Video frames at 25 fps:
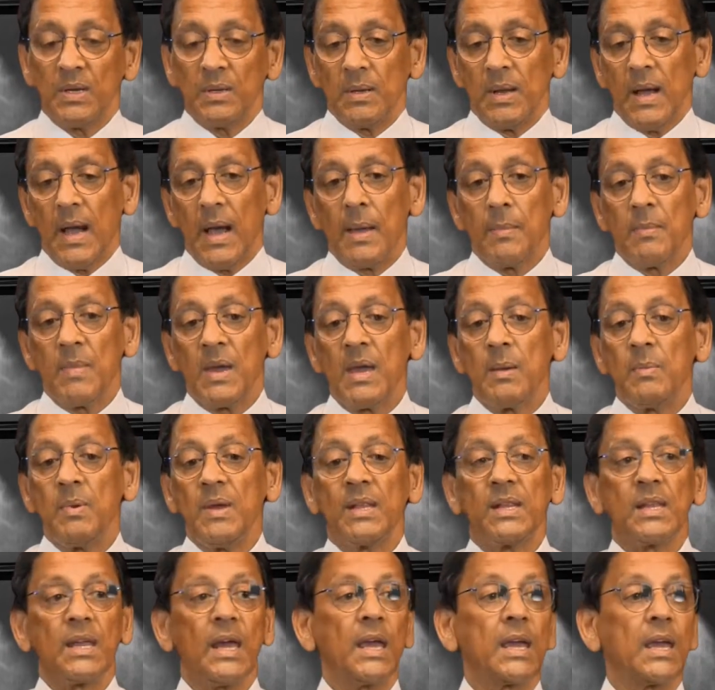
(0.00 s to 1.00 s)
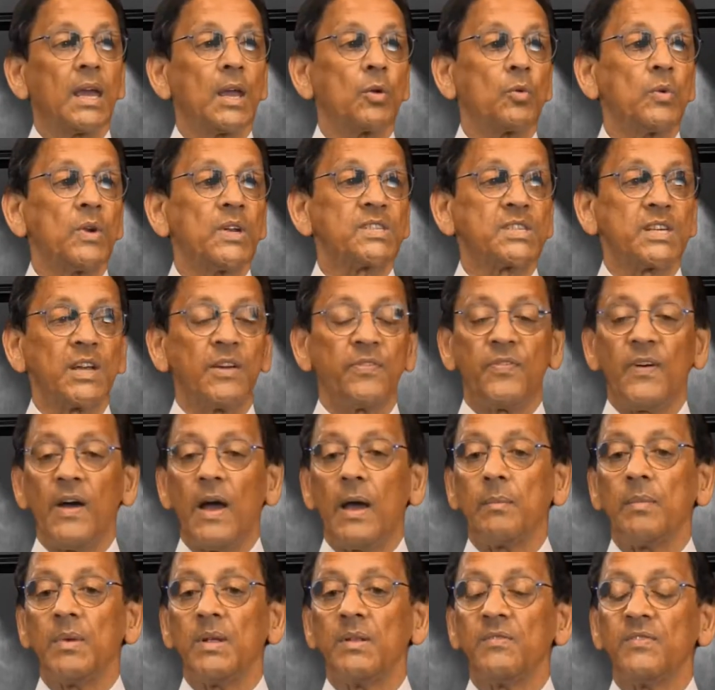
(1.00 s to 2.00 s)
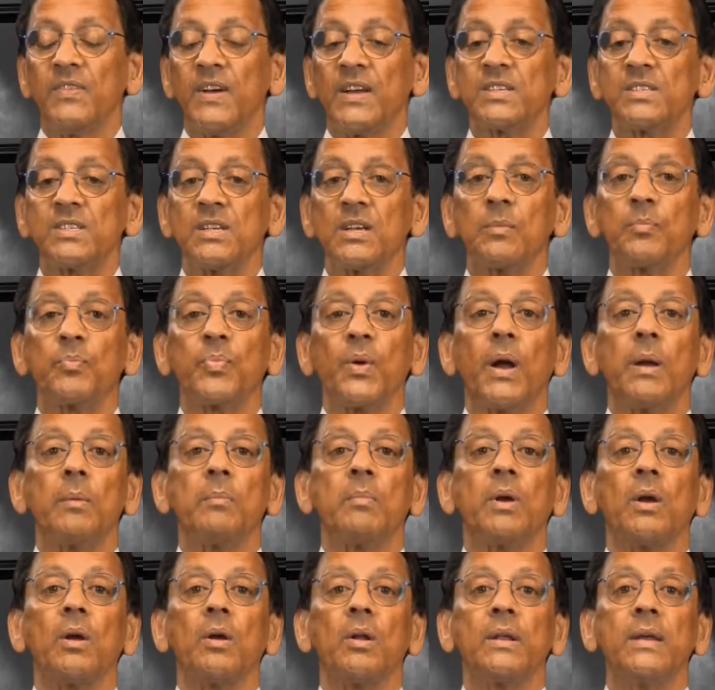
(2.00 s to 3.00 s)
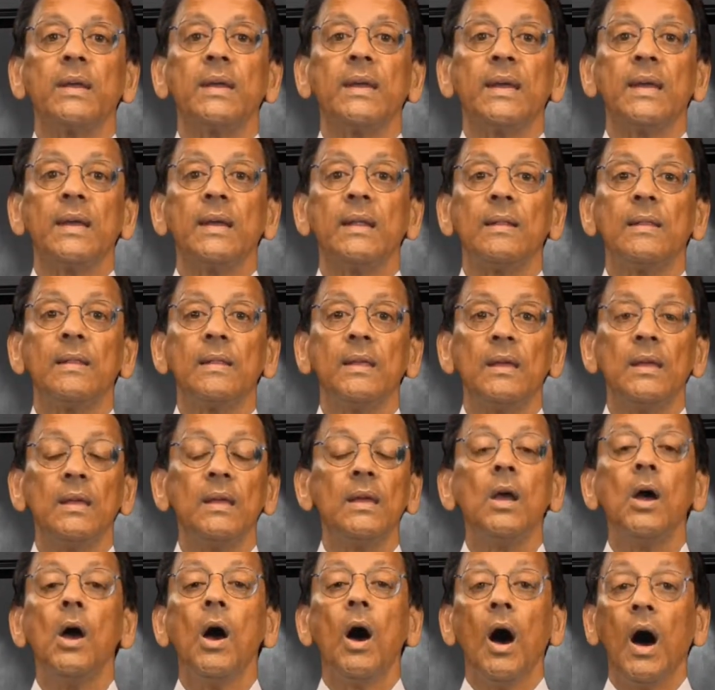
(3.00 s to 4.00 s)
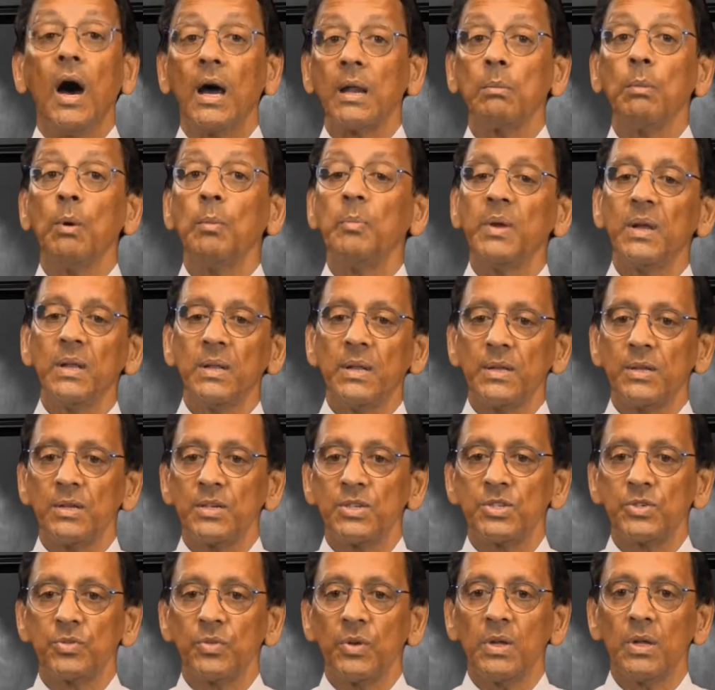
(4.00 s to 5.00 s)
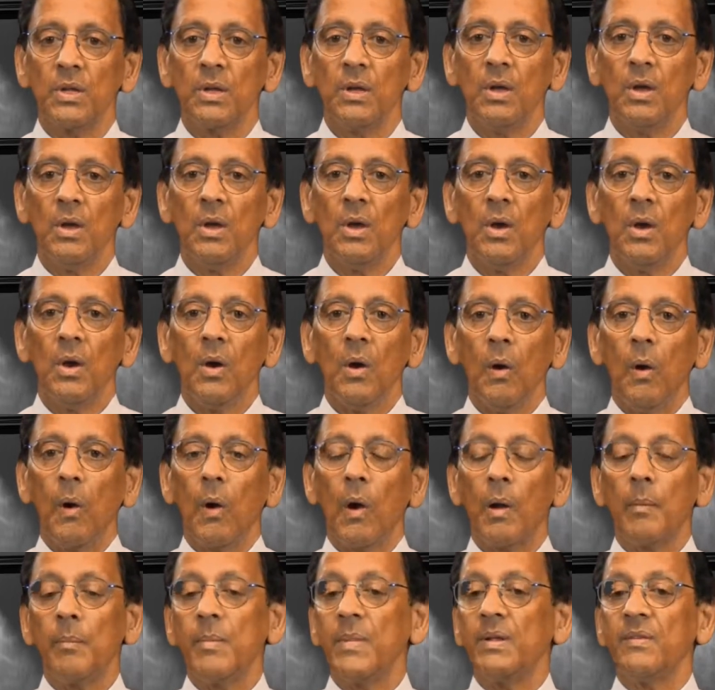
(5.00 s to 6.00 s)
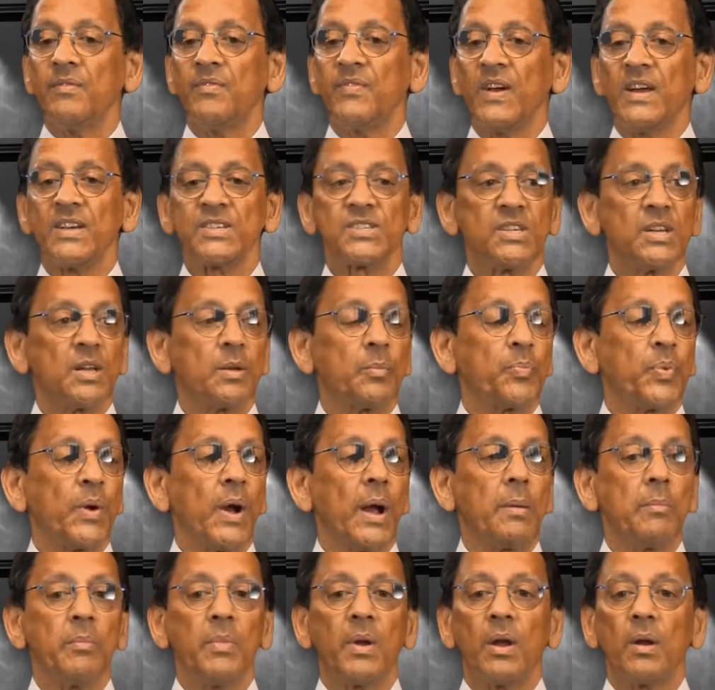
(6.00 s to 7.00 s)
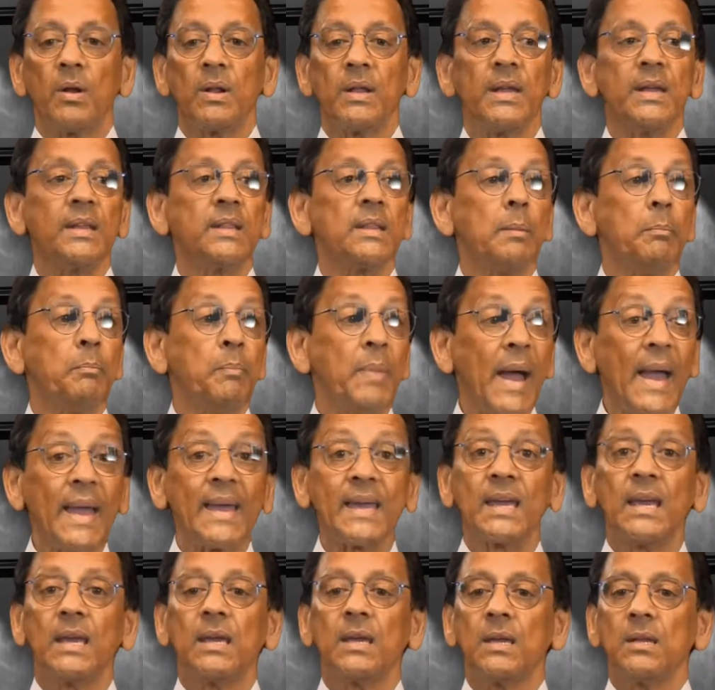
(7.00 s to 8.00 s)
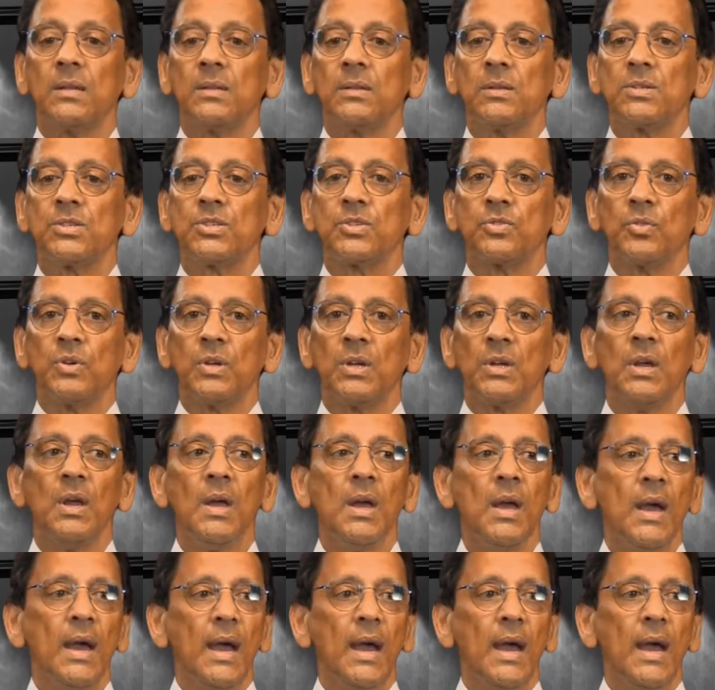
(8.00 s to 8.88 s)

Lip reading: I may be taking risk if I'm investing primarily in the automobile industry, or I'm investing primarily in the banking industry.